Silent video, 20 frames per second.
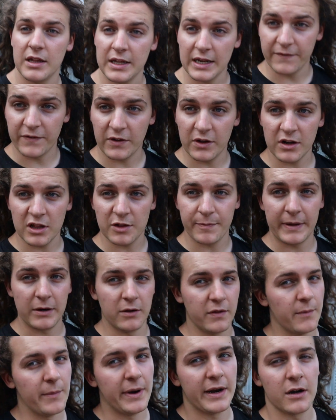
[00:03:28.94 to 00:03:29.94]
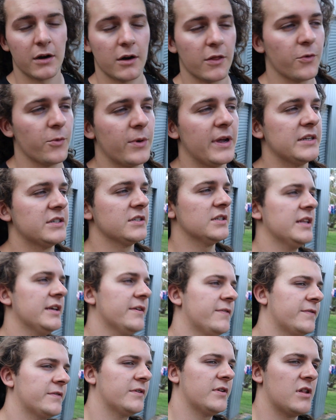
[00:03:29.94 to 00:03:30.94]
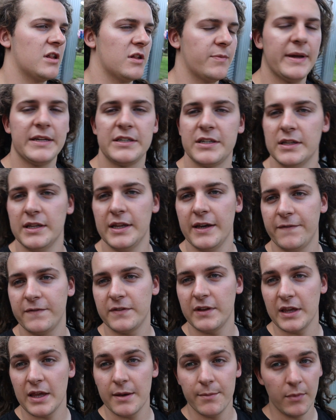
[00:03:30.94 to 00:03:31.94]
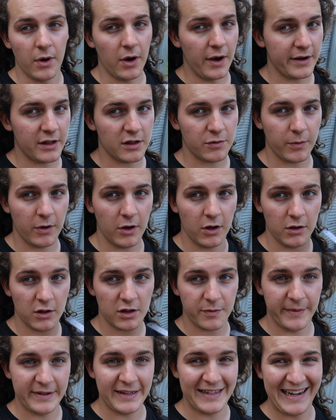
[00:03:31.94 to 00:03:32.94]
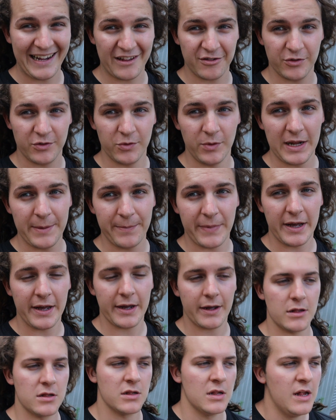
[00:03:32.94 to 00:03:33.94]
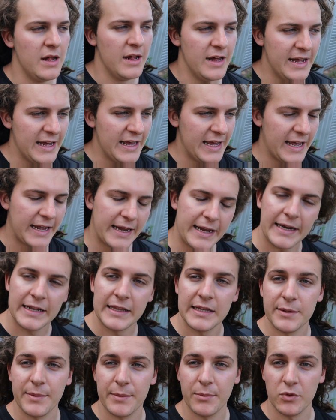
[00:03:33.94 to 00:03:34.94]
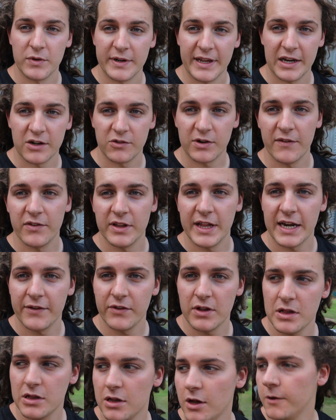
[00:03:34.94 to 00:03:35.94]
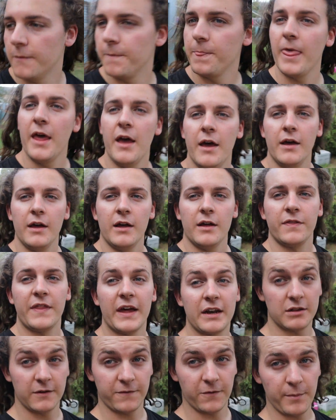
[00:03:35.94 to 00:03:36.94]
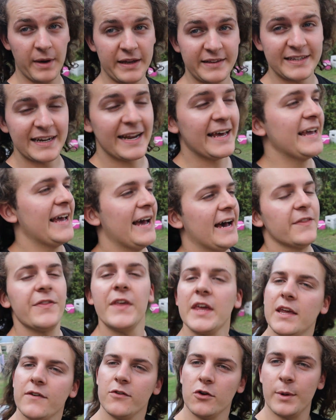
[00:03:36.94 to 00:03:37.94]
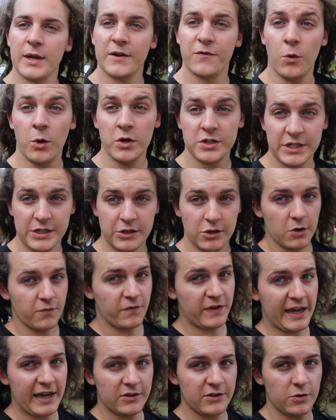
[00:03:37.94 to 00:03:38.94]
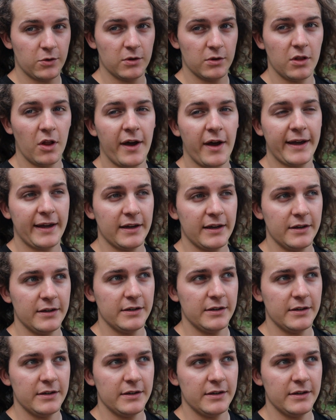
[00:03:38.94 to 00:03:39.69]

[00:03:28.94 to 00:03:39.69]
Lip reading: said, if you're going to spend all that money on a 3-inch lift, suspension lift, you might as well spend an extra 20 bucks and get a little bit more down travel out of it. So that's it from me today. Thank you very much for watching. Don't forget to like,